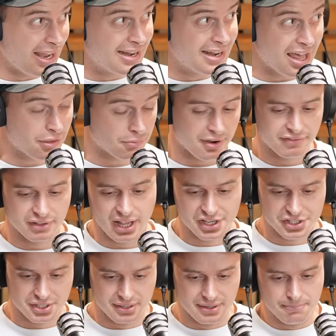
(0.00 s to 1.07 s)
another
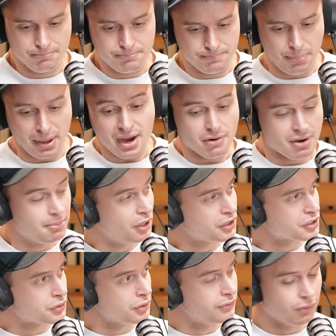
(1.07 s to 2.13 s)
revelation. P R M
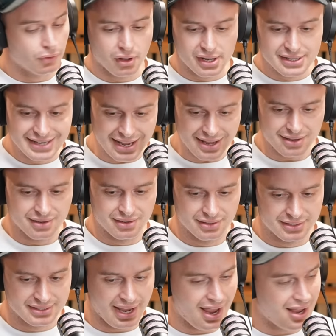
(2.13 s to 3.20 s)
lodged a two forty-nine D
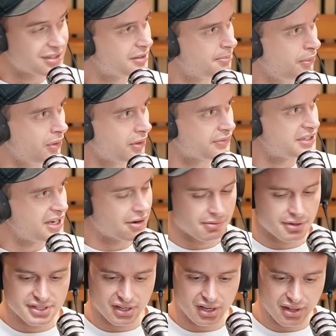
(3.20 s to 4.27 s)
to oust the board of Sierra
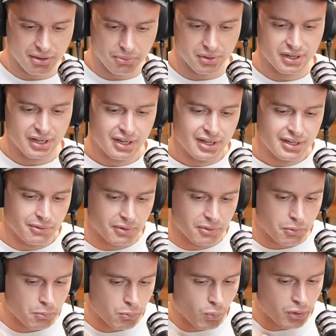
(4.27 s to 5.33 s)
Rutile. They want,
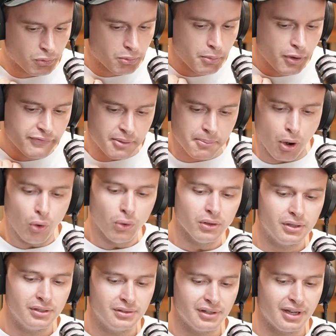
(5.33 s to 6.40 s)
want, want to remove them
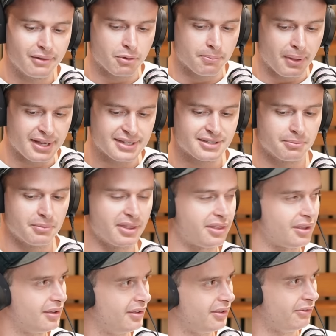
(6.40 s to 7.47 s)
all and replace them
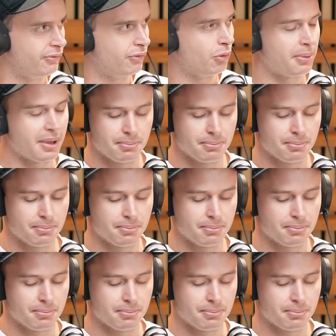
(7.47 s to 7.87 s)
with four